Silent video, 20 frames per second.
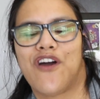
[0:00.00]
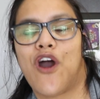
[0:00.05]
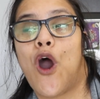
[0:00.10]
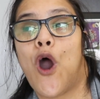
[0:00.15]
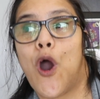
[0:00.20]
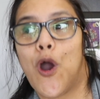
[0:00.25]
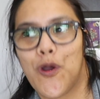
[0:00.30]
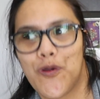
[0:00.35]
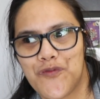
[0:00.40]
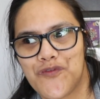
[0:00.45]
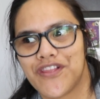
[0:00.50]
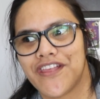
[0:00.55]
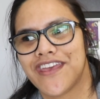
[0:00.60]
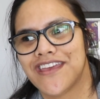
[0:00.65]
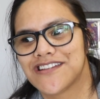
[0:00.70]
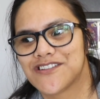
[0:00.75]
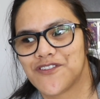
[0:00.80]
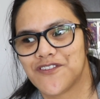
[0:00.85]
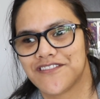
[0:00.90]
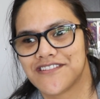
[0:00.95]

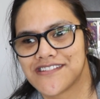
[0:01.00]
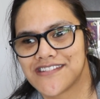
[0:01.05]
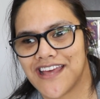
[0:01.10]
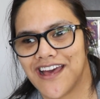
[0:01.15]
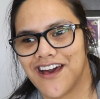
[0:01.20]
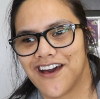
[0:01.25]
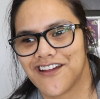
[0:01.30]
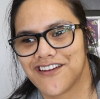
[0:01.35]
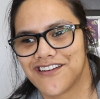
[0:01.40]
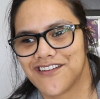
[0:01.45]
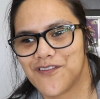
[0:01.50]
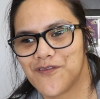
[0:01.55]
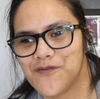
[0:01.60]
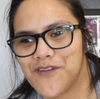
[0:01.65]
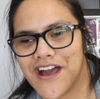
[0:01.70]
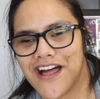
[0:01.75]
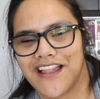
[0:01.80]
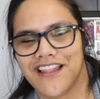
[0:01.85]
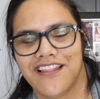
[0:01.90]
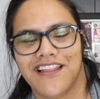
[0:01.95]
Hopefully it turns out
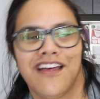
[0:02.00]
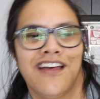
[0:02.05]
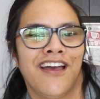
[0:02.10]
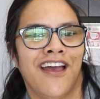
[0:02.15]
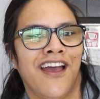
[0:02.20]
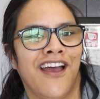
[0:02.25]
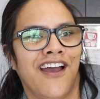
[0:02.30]
well.